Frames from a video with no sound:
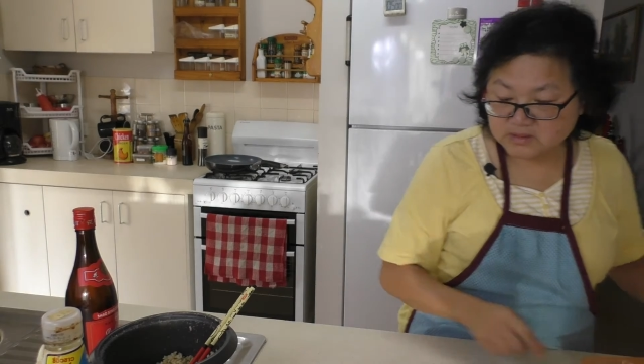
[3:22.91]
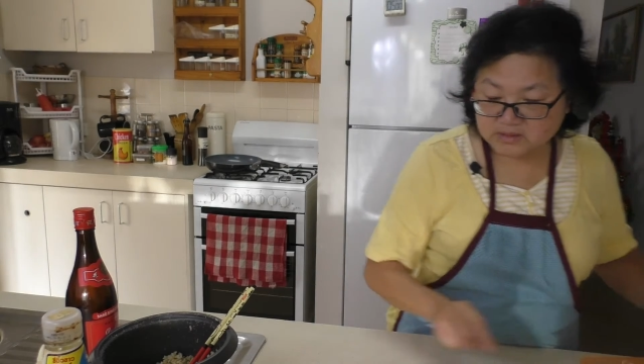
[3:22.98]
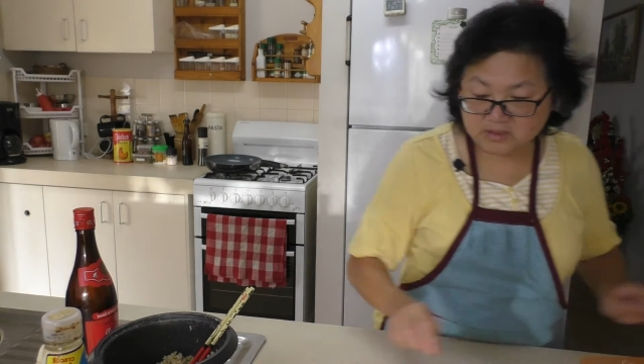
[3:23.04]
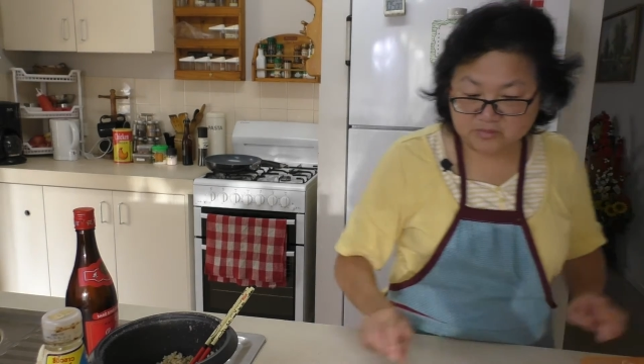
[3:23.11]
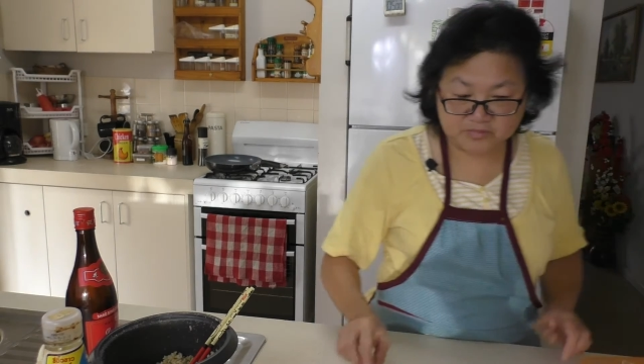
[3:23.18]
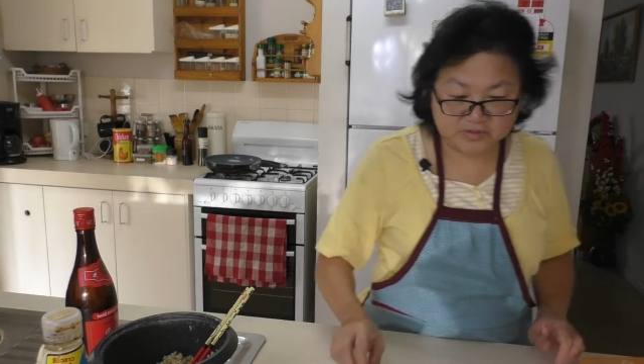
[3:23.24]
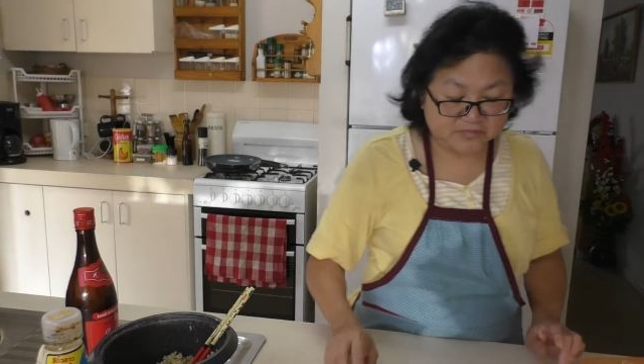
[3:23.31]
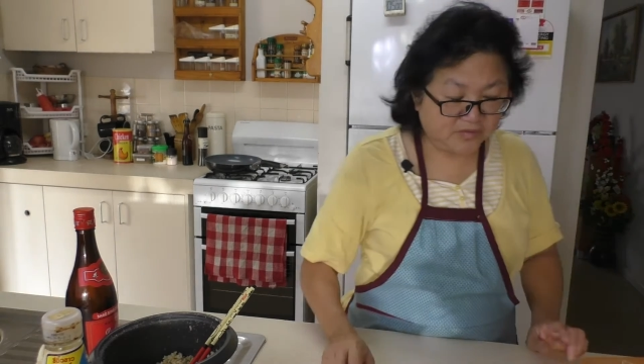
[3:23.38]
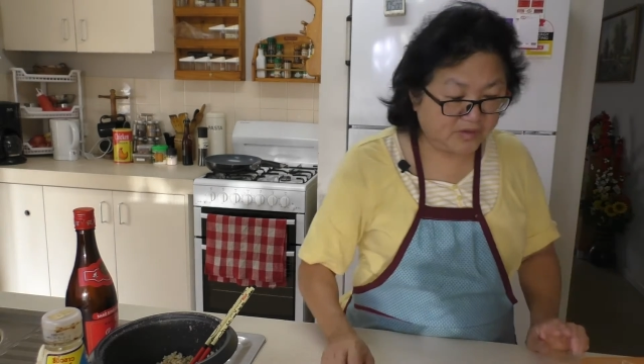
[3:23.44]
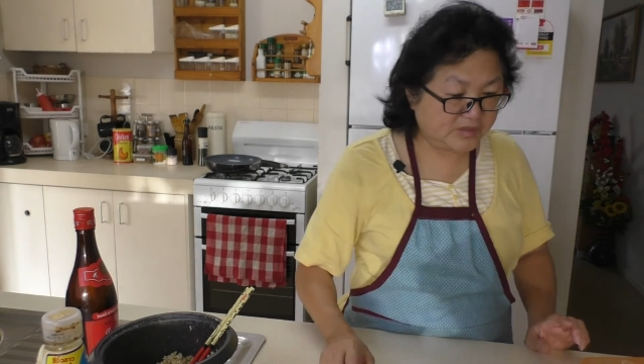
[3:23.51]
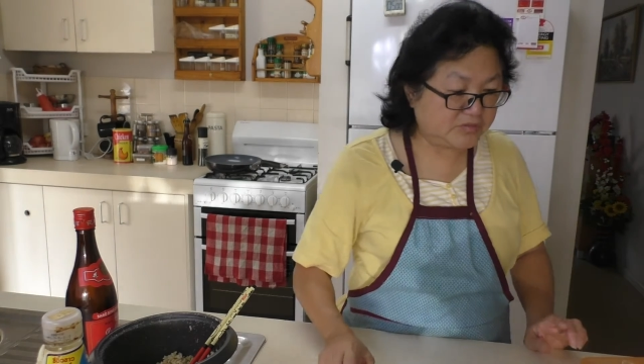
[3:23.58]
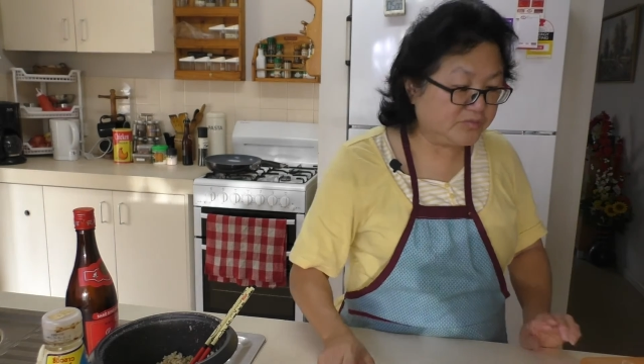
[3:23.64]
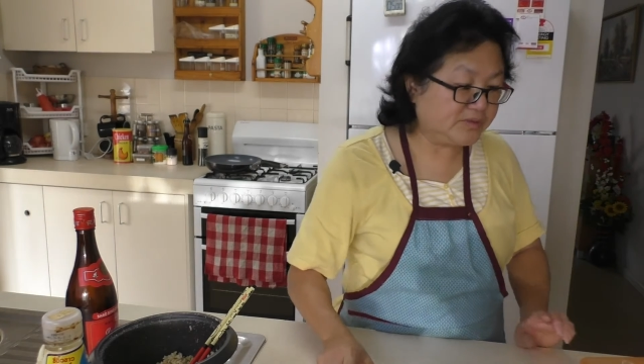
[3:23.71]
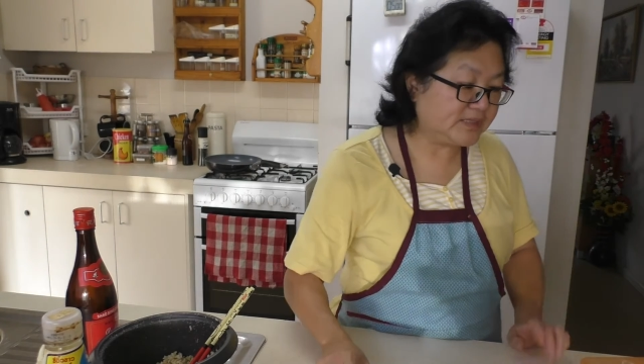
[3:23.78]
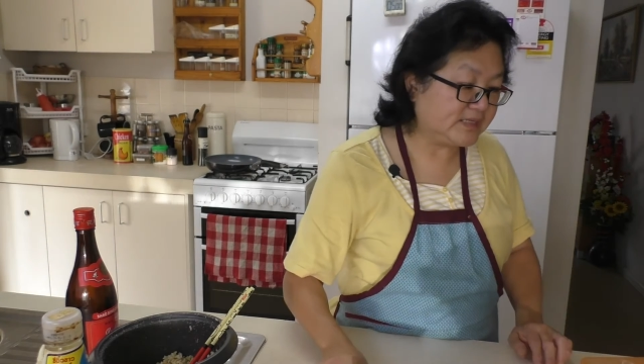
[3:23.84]
Now before
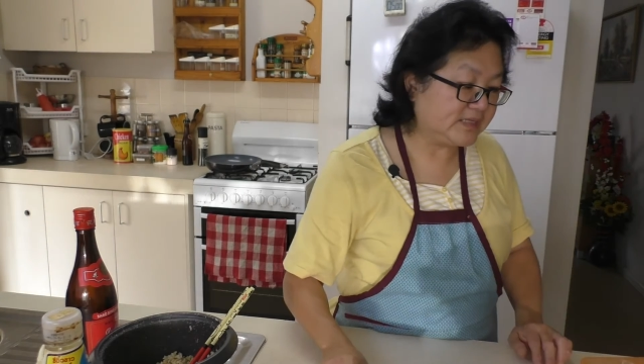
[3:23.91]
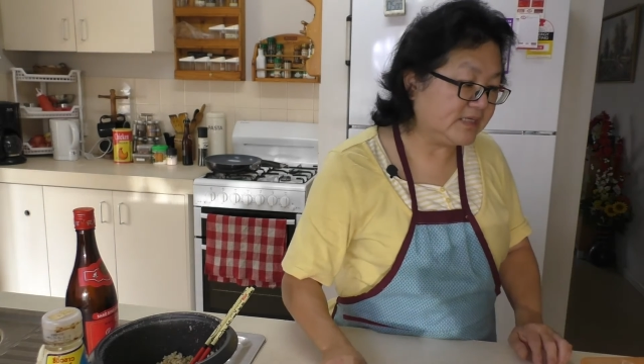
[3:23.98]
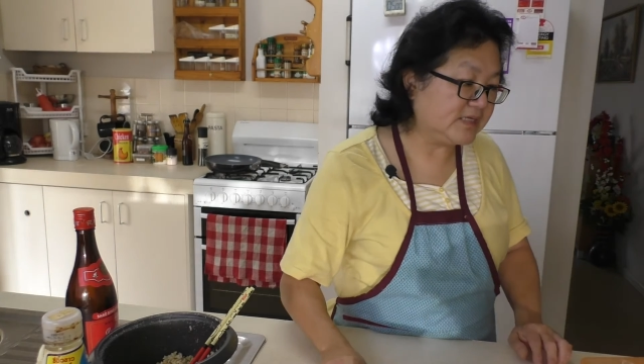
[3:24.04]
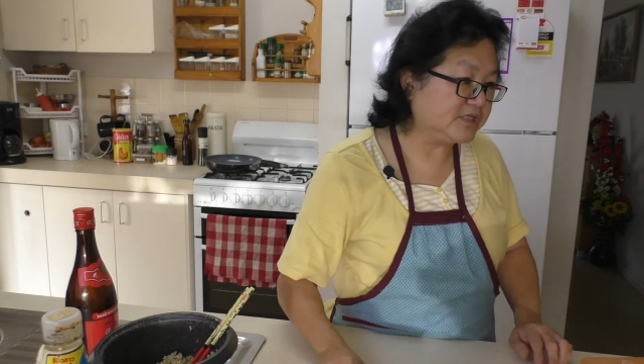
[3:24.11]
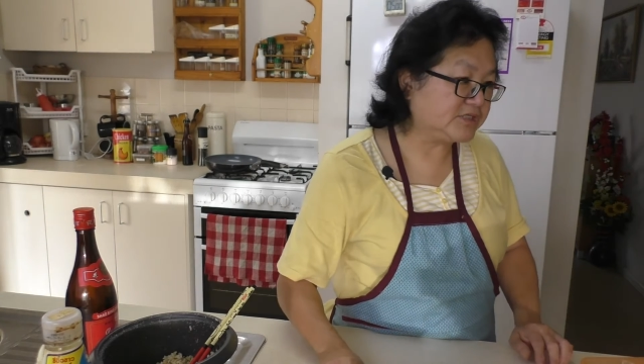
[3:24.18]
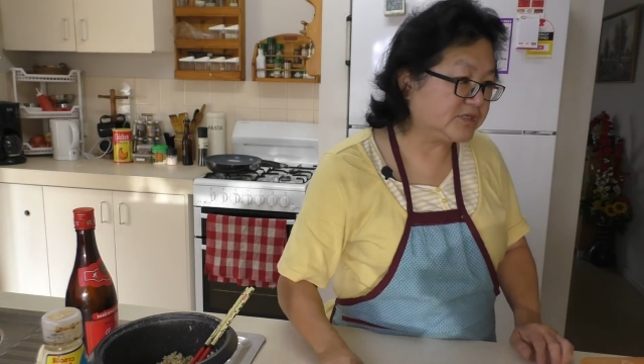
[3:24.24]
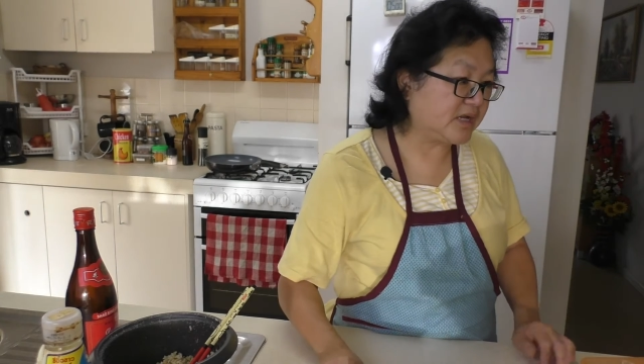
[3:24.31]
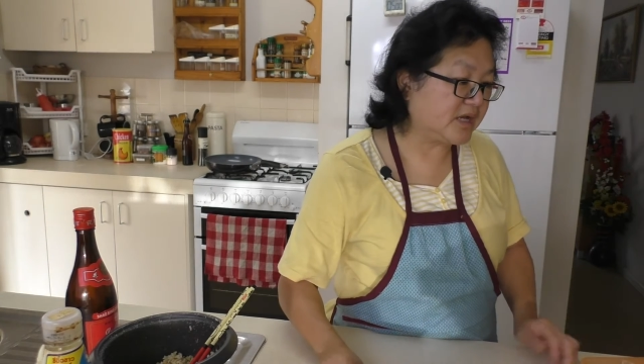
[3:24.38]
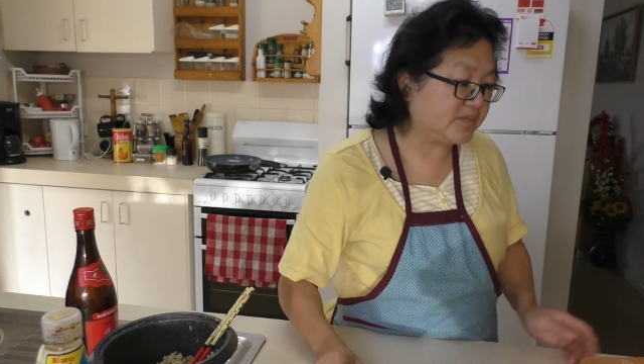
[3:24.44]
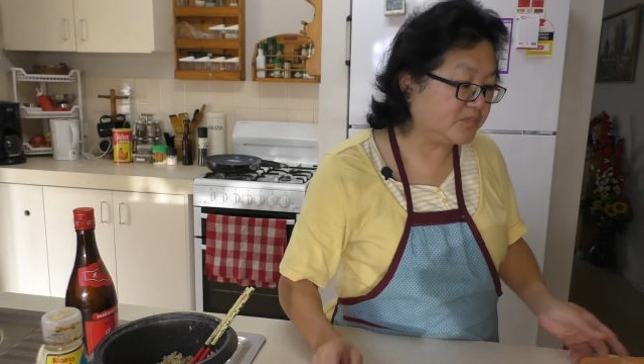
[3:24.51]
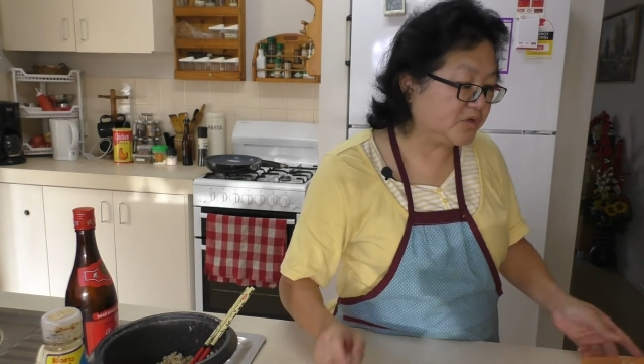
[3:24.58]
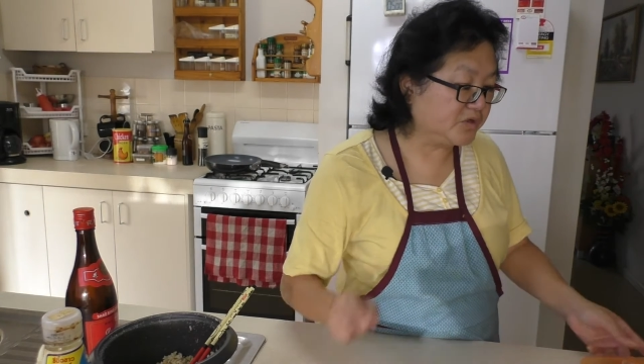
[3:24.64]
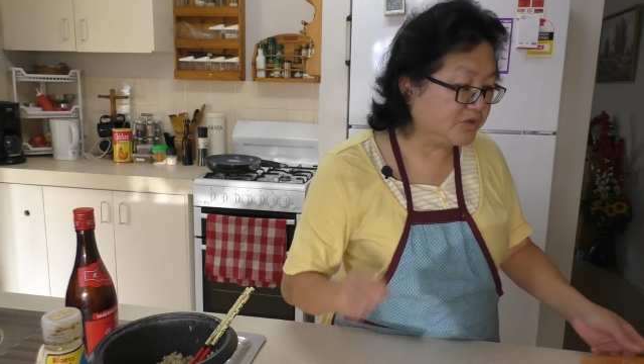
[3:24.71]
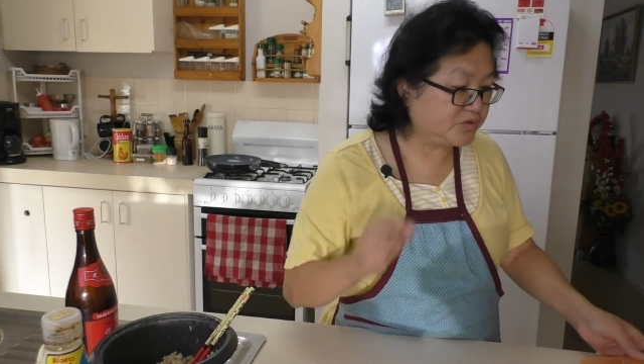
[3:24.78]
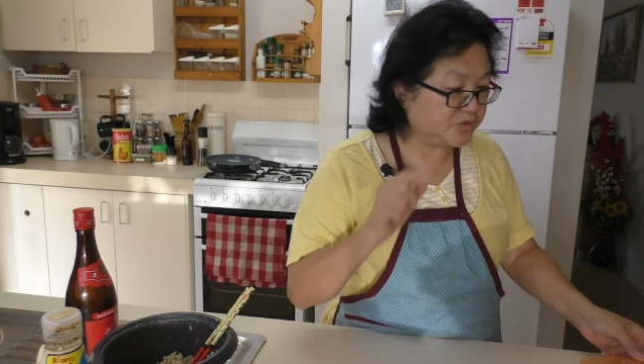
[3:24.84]
I do the dish, I'm
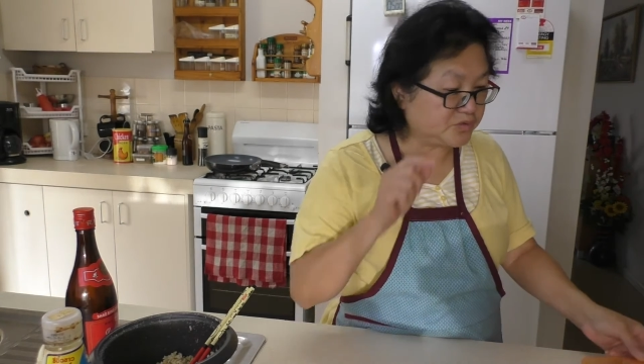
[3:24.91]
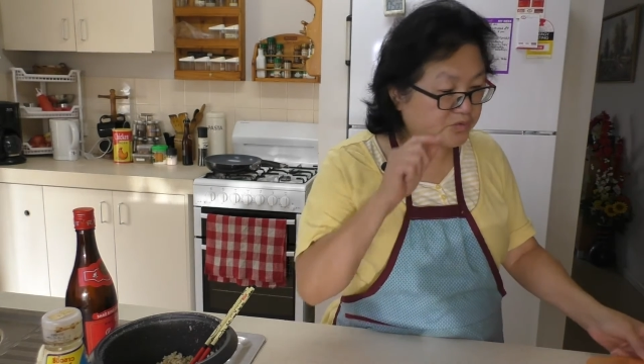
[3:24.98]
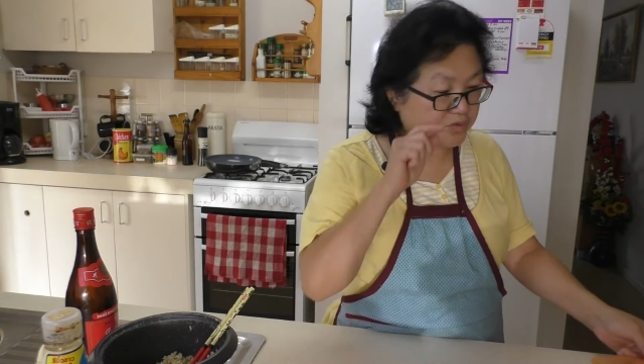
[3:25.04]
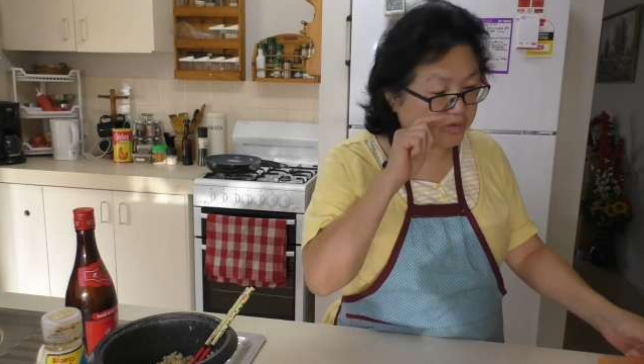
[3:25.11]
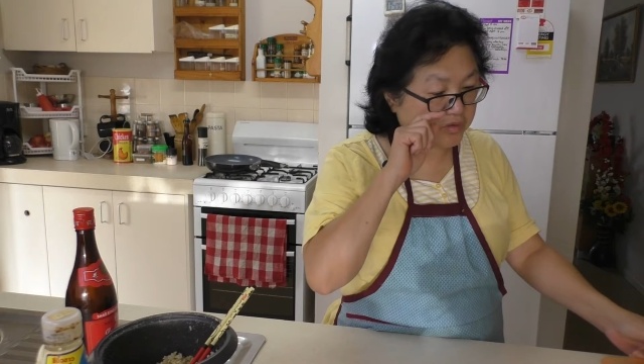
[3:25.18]
going to